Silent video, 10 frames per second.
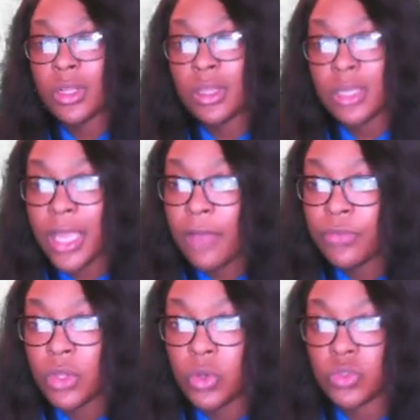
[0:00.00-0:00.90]
the lookout
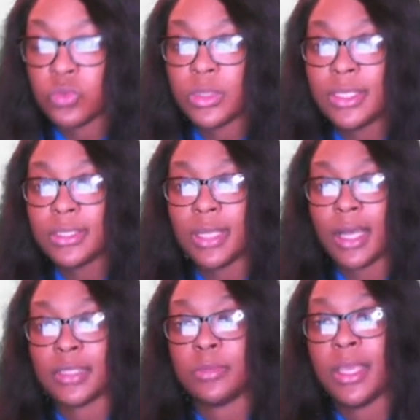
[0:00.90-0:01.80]
for those
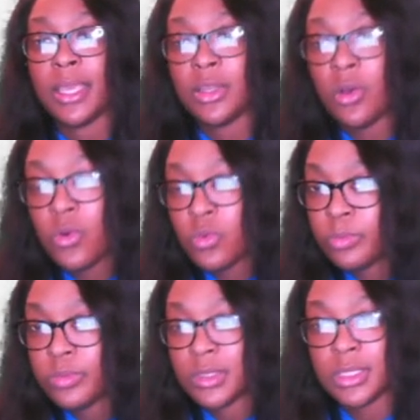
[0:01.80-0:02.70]
restocks, man.
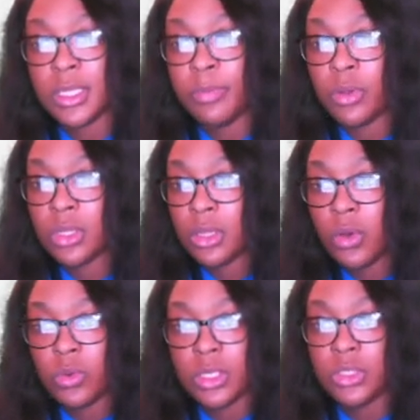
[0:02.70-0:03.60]
Don't sleep on the
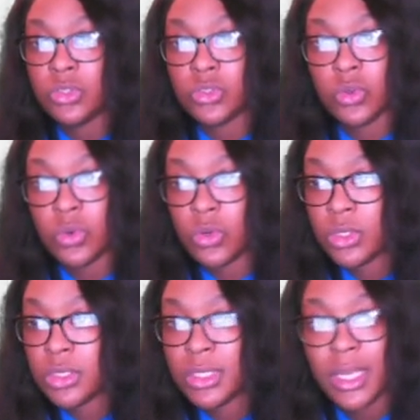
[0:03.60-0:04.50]
low key
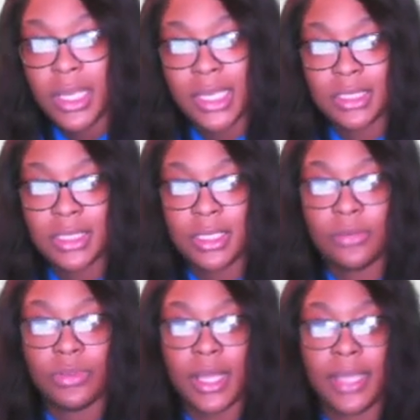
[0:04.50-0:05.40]
stores and
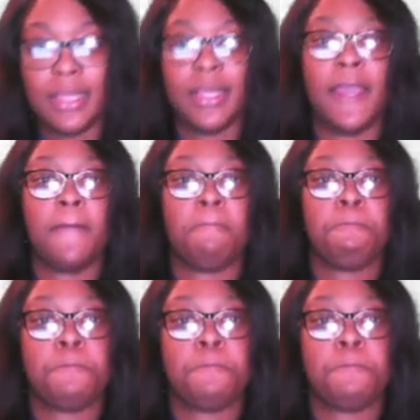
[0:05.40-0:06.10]
stuff like that.